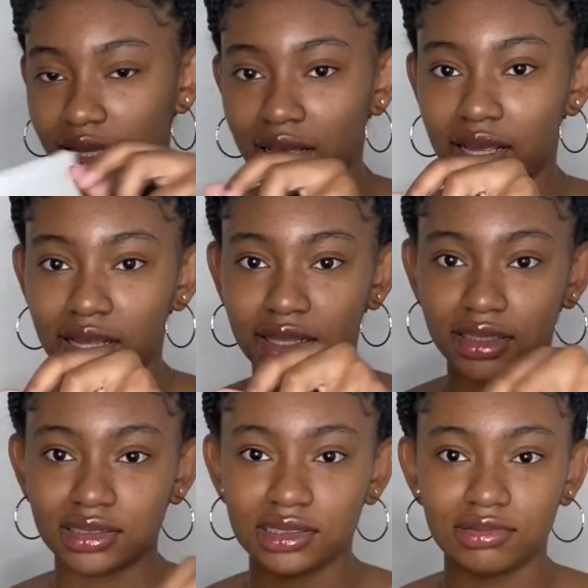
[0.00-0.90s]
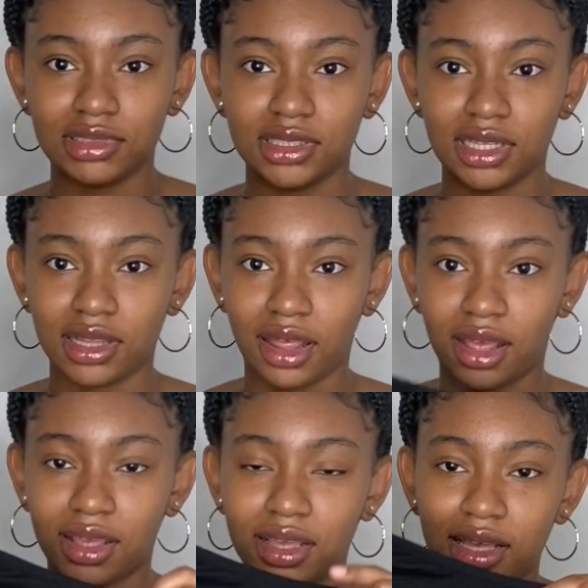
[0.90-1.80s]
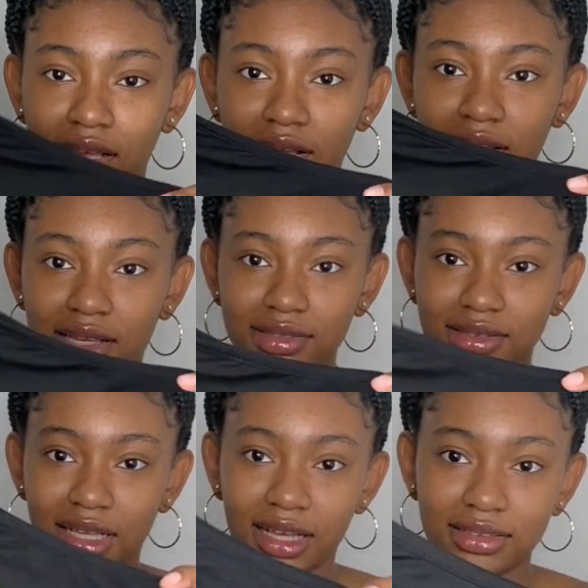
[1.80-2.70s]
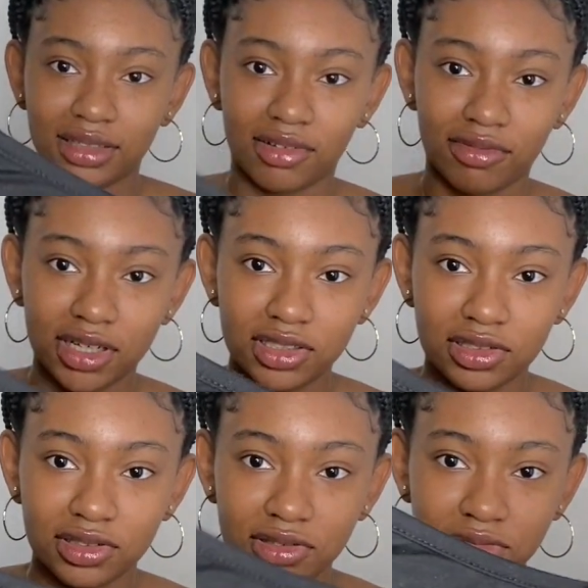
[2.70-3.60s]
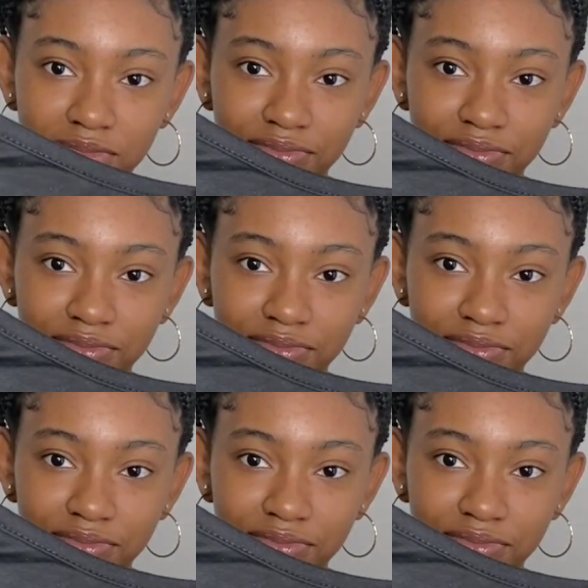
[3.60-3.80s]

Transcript: And this is what it looks like. It says original.